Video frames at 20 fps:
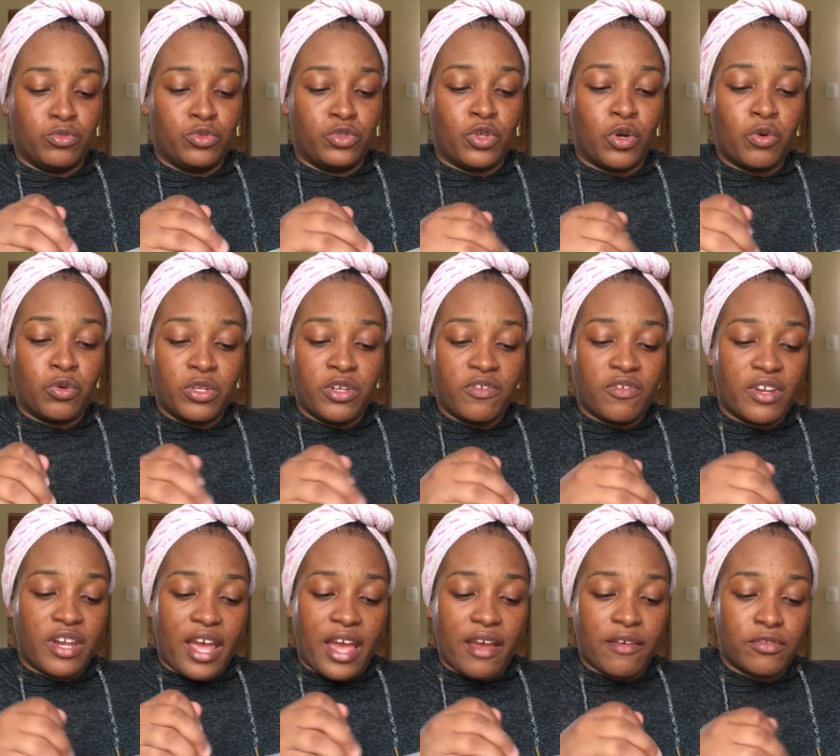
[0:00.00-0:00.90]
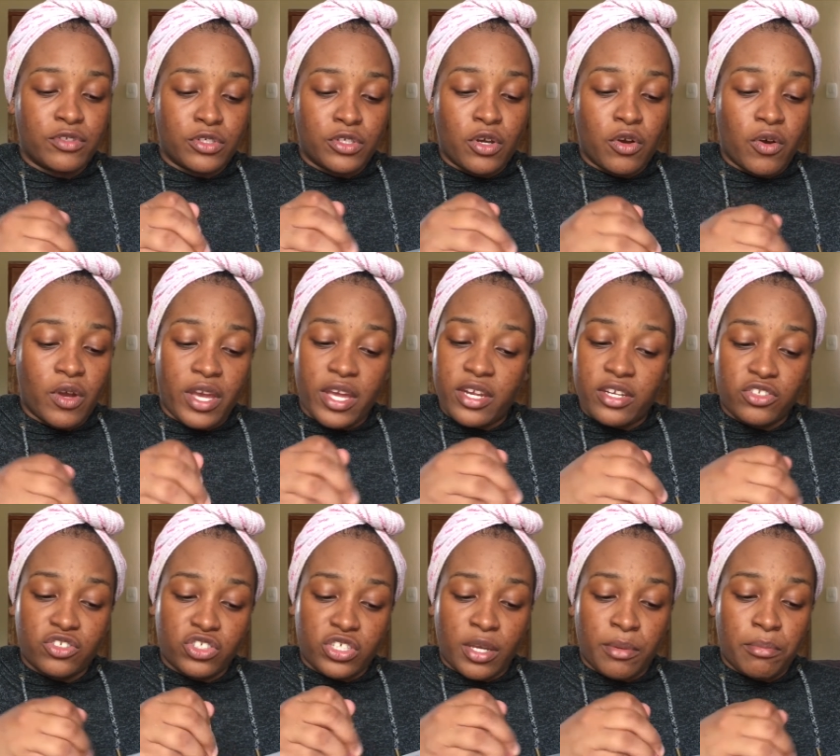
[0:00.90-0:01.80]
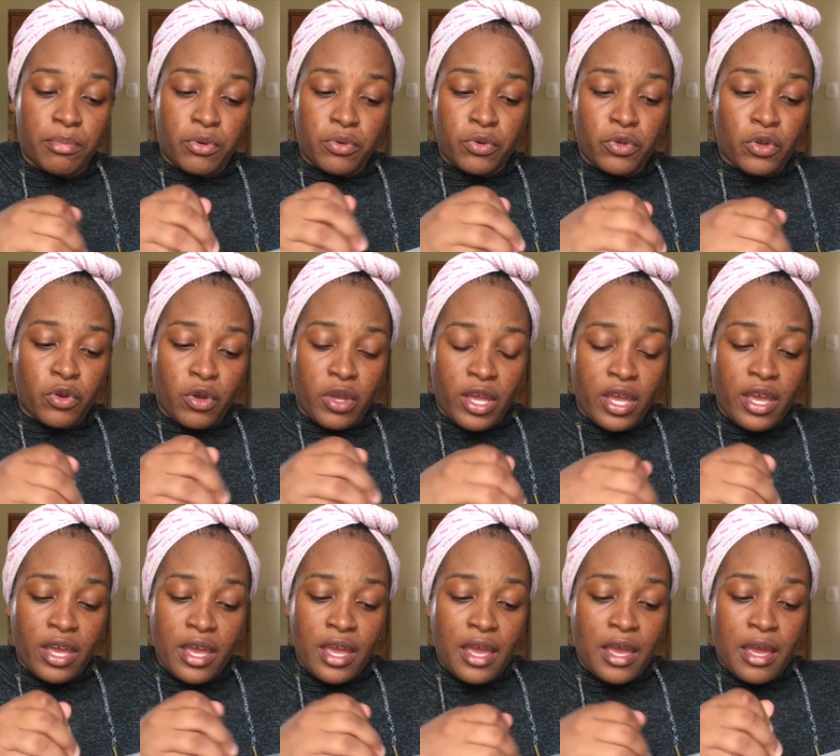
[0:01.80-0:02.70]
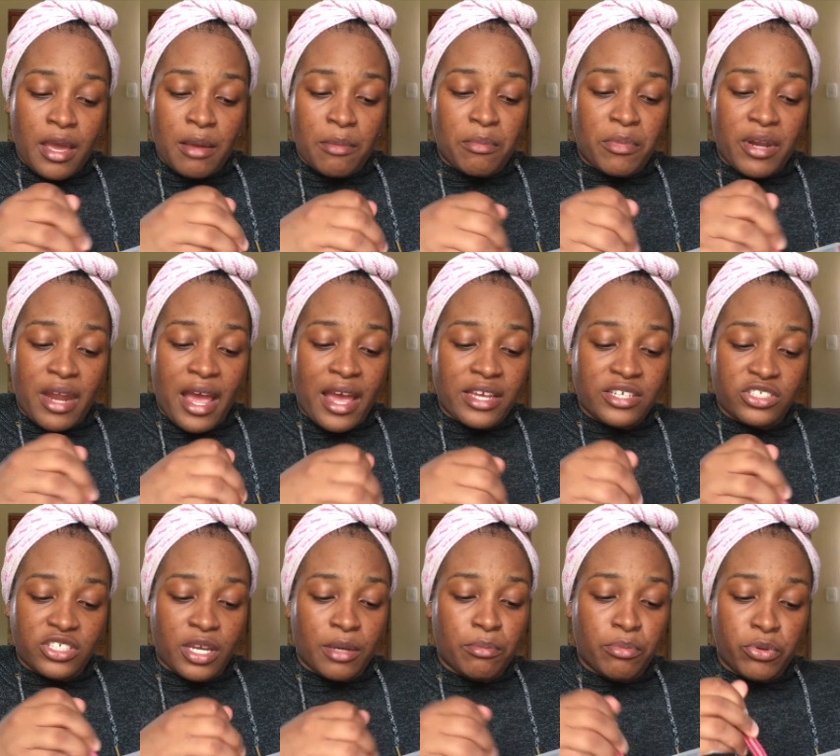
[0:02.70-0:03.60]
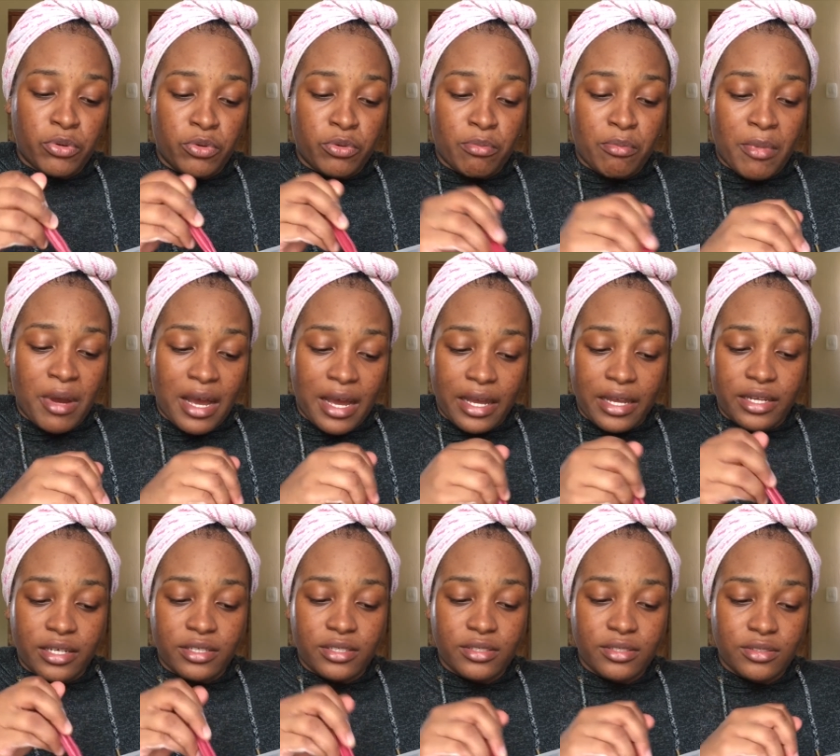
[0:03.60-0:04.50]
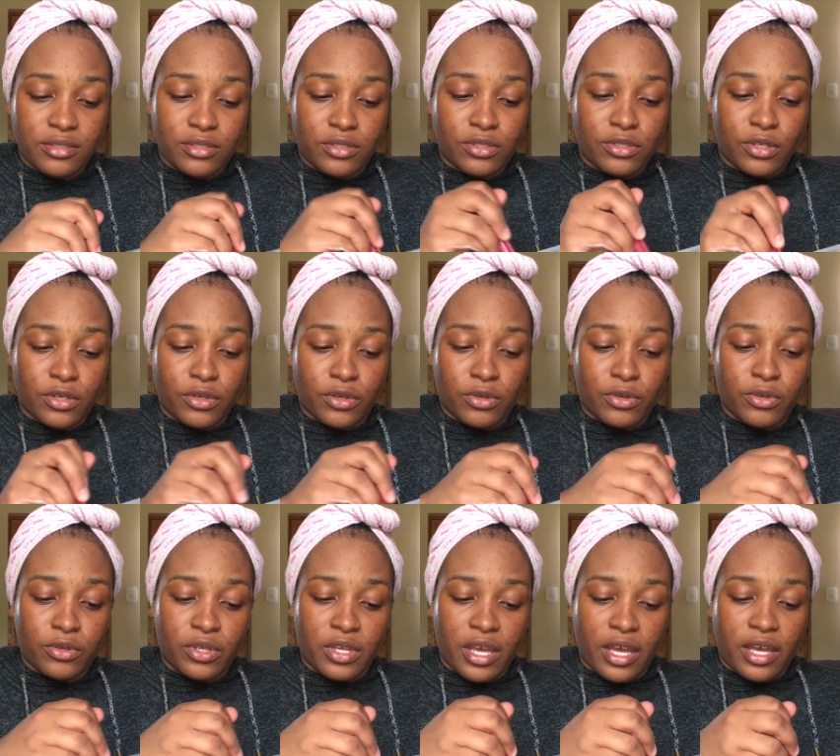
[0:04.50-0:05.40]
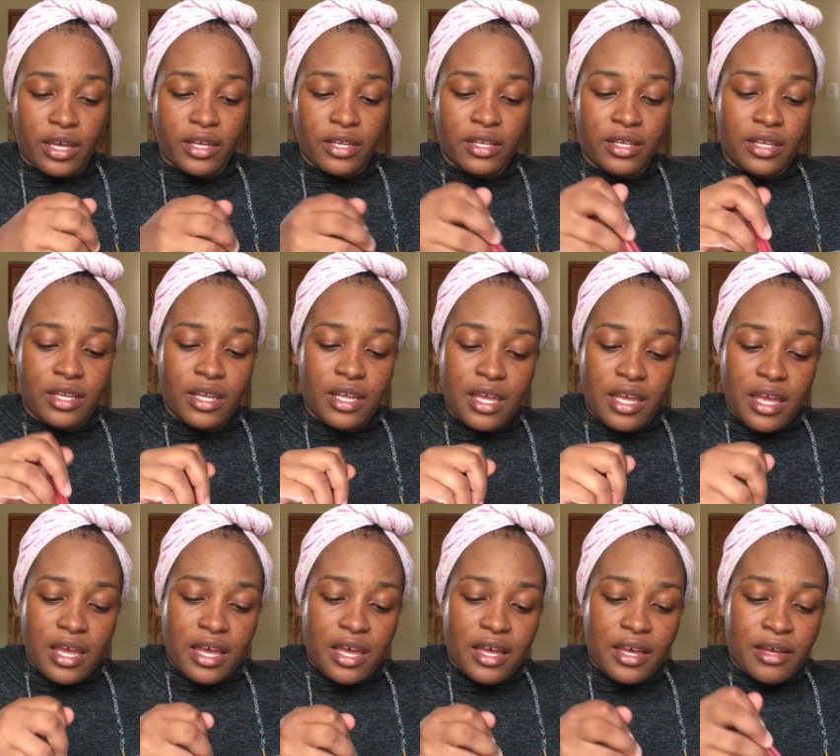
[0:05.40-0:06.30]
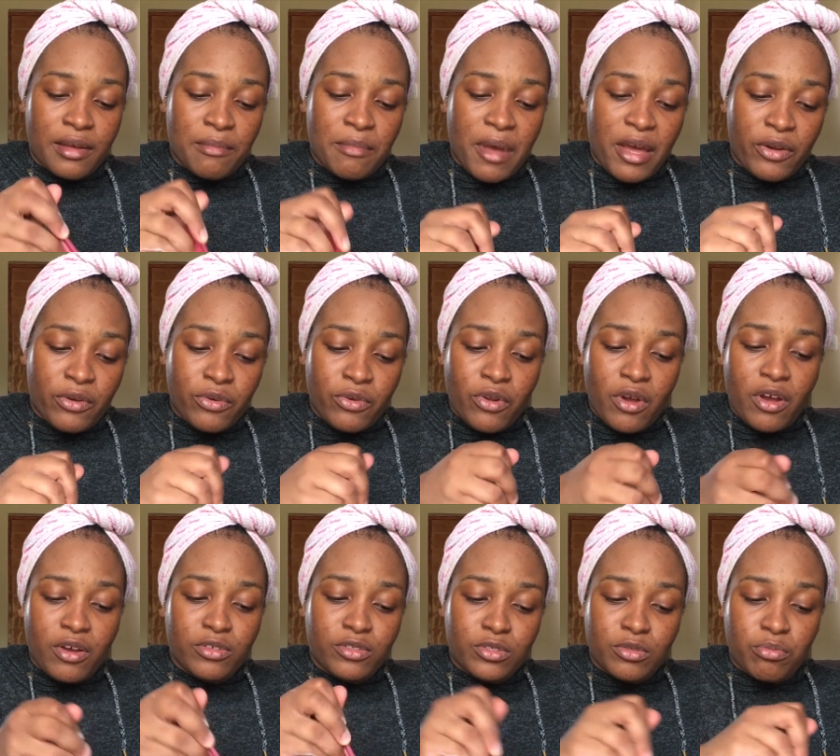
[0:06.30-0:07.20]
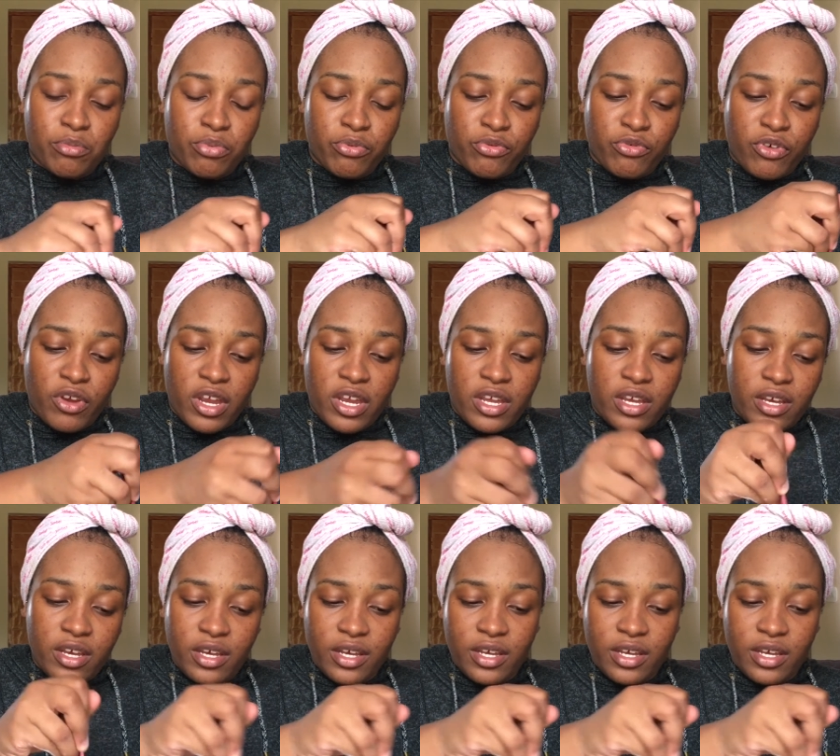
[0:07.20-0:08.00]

don't even have to go ahead and shampoo your hair but I shampooed mine so yeah um, I don't know how to break